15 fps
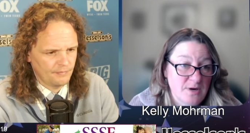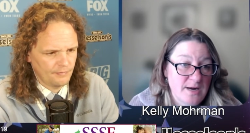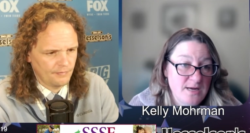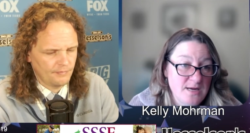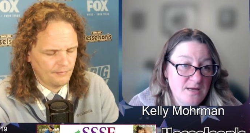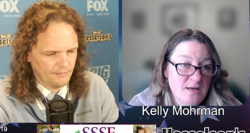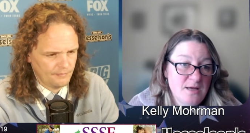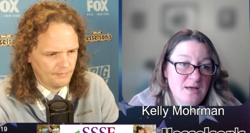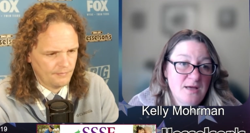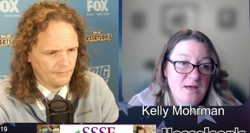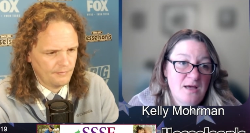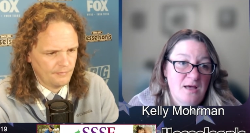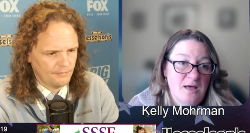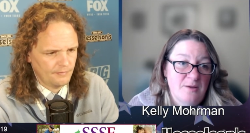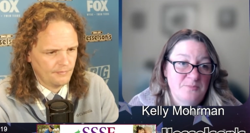Speaker 1: right?
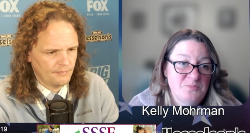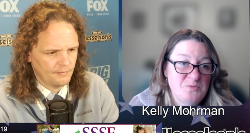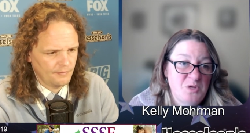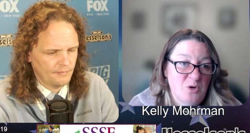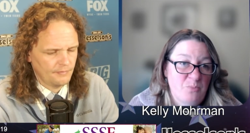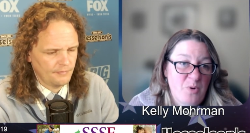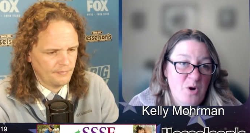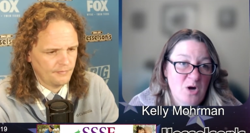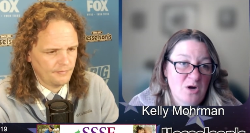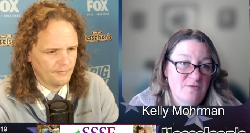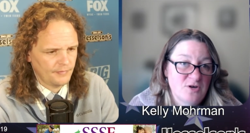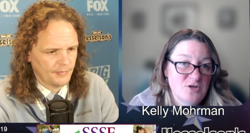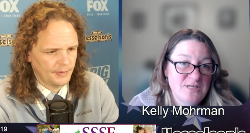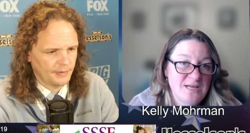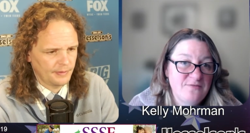Mm-hmm. um, you know, part of
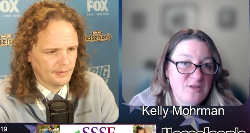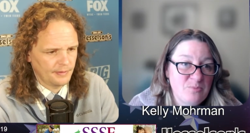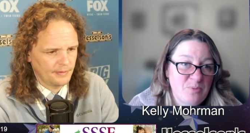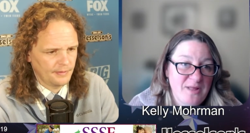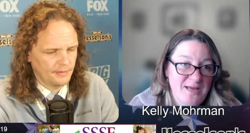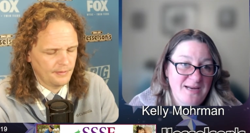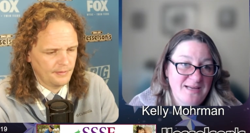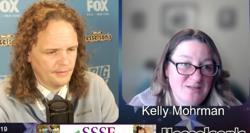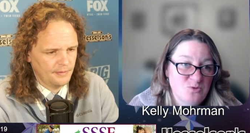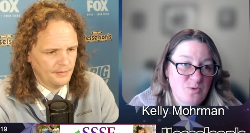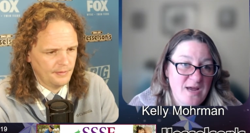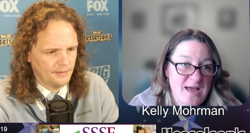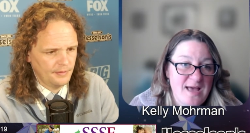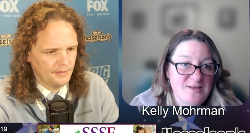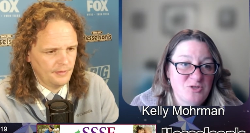our safety planning is
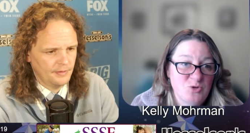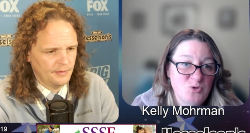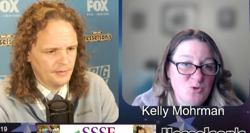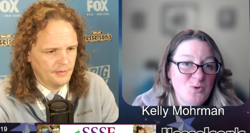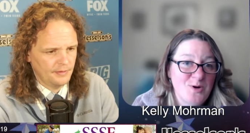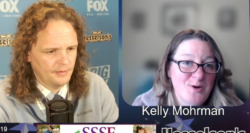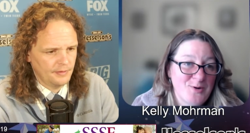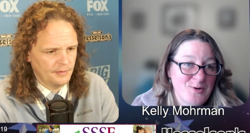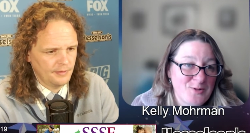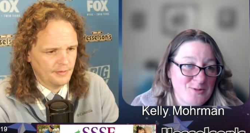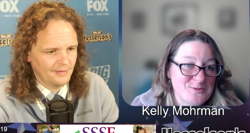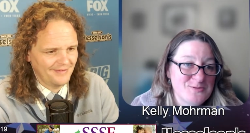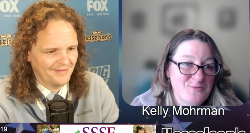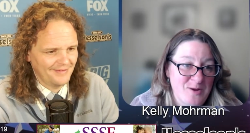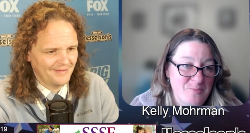we ask who are your
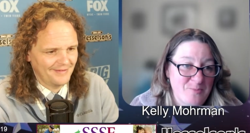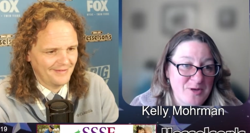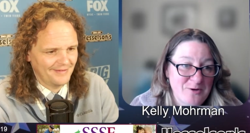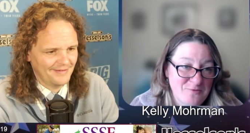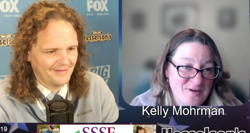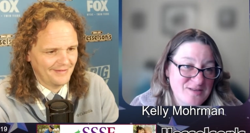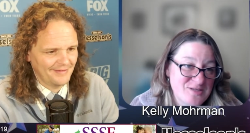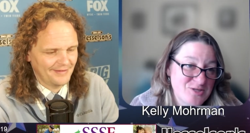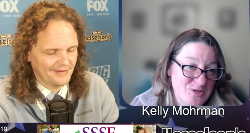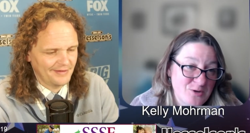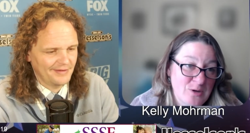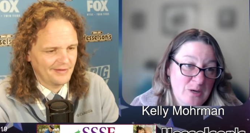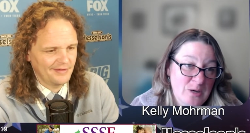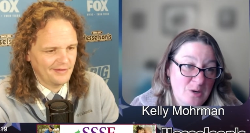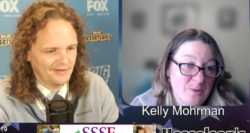close family or friends that
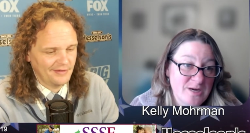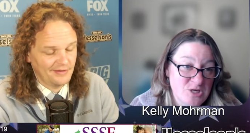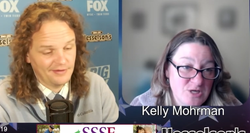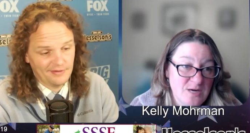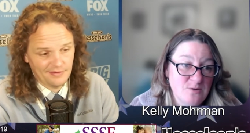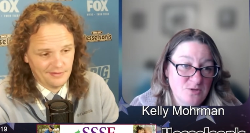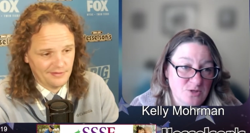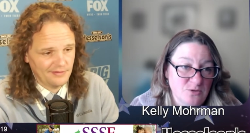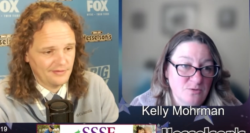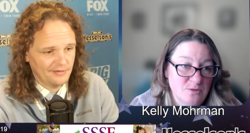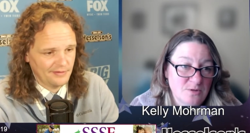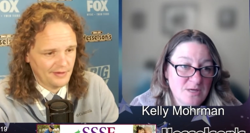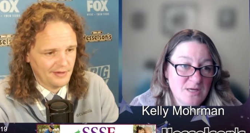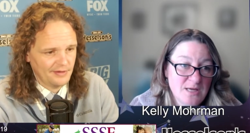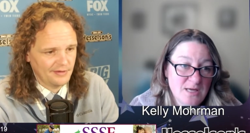you're going to reach out to.
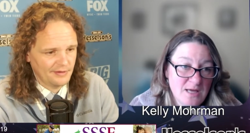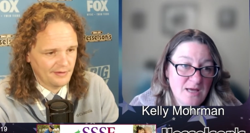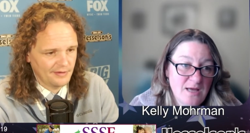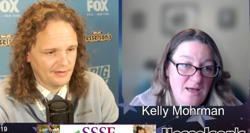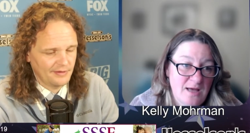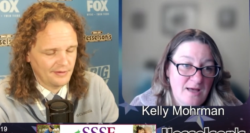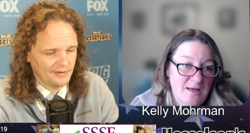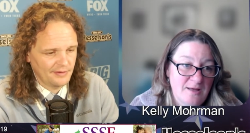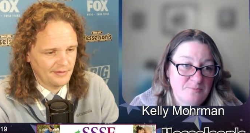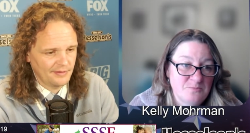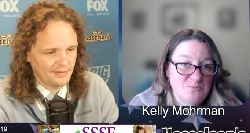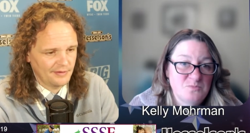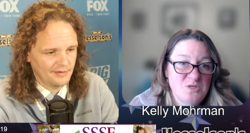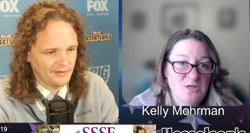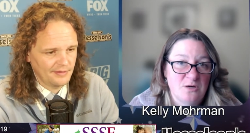Yeah. Um,
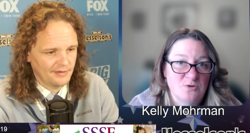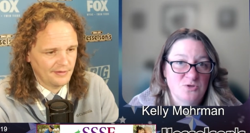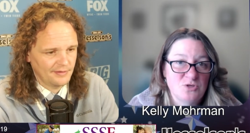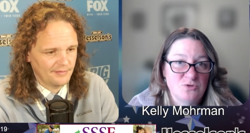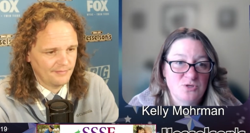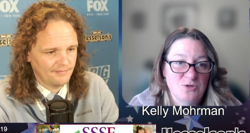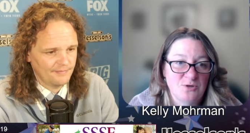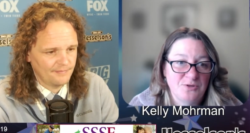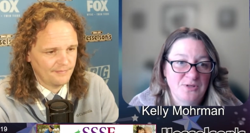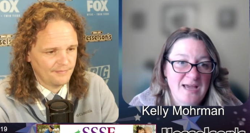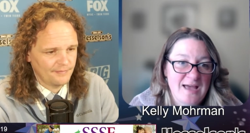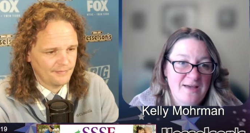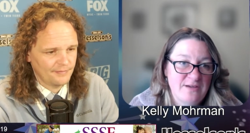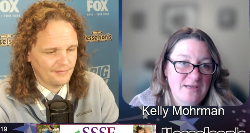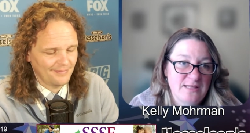you know, so certainly
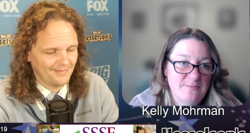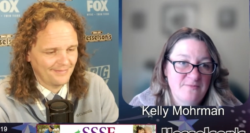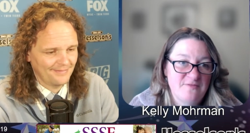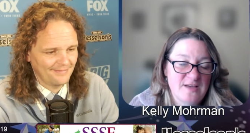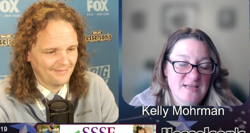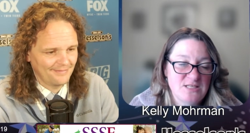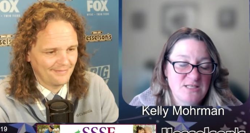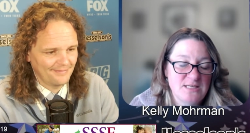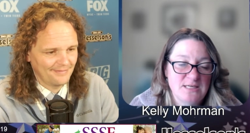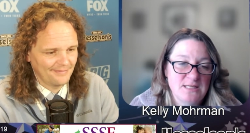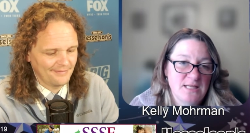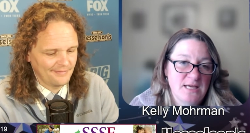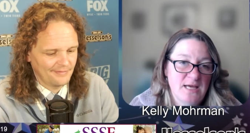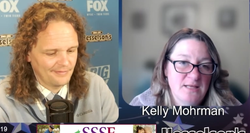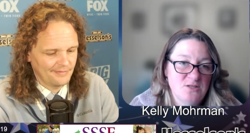having them vested in
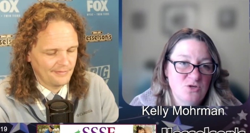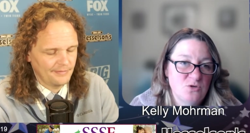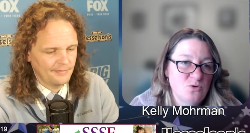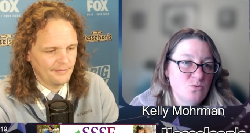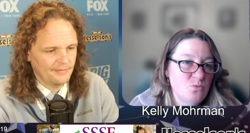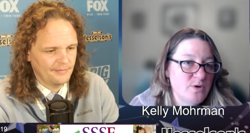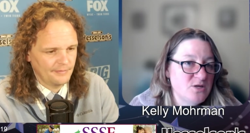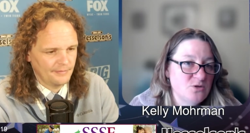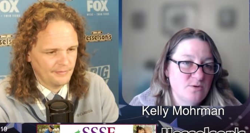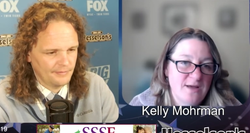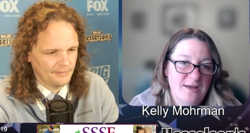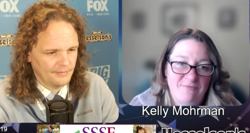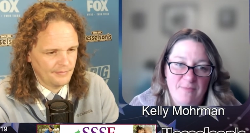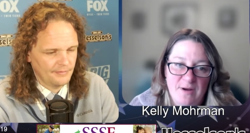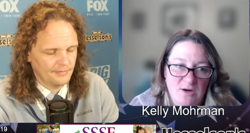that too. We do
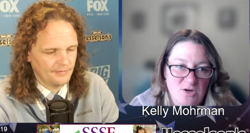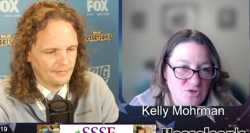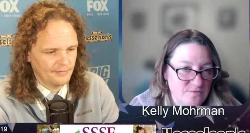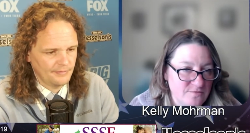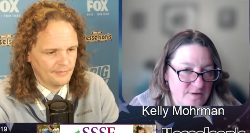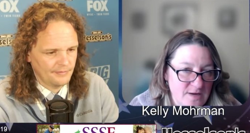have marriage and